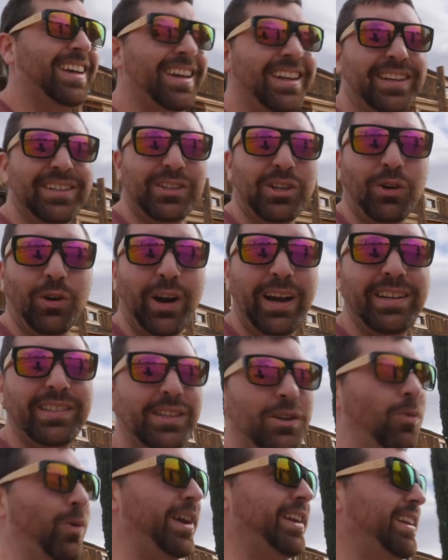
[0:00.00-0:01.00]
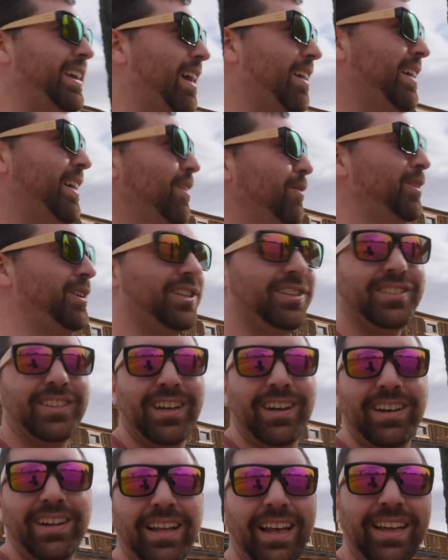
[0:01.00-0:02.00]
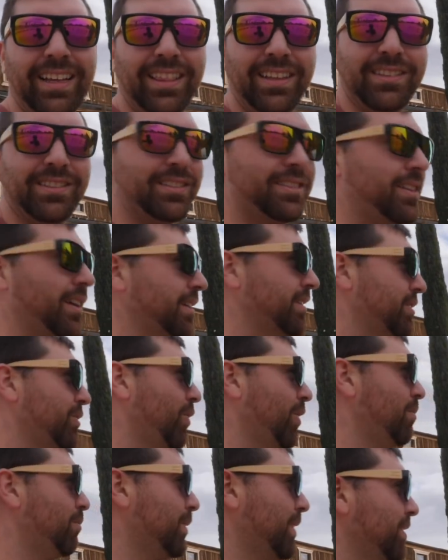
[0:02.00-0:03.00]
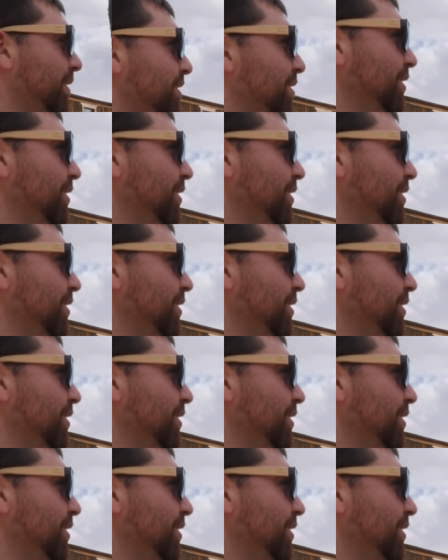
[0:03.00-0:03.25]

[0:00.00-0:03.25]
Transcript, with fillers: It is crazy windy out here. We just saw like this dust storm blow